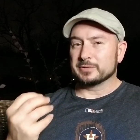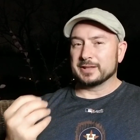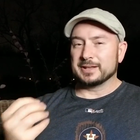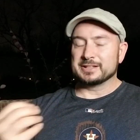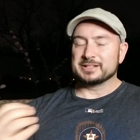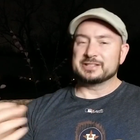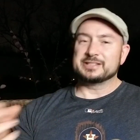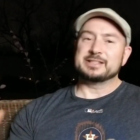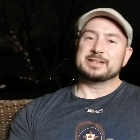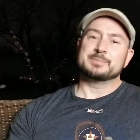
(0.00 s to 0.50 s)
and it
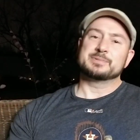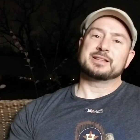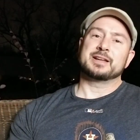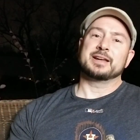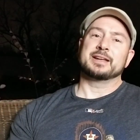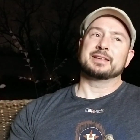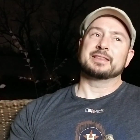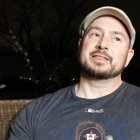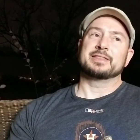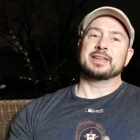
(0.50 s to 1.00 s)
just seems
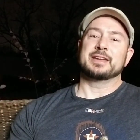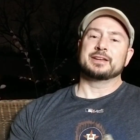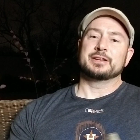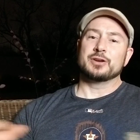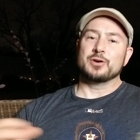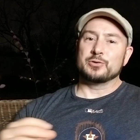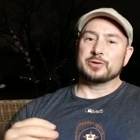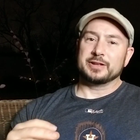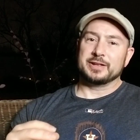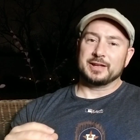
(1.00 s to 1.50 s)
like they
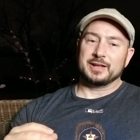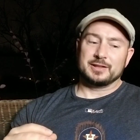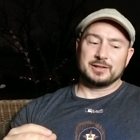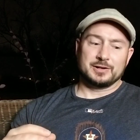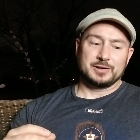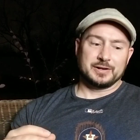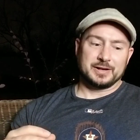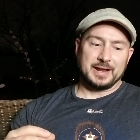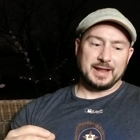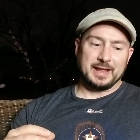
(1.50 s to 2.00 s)
go together.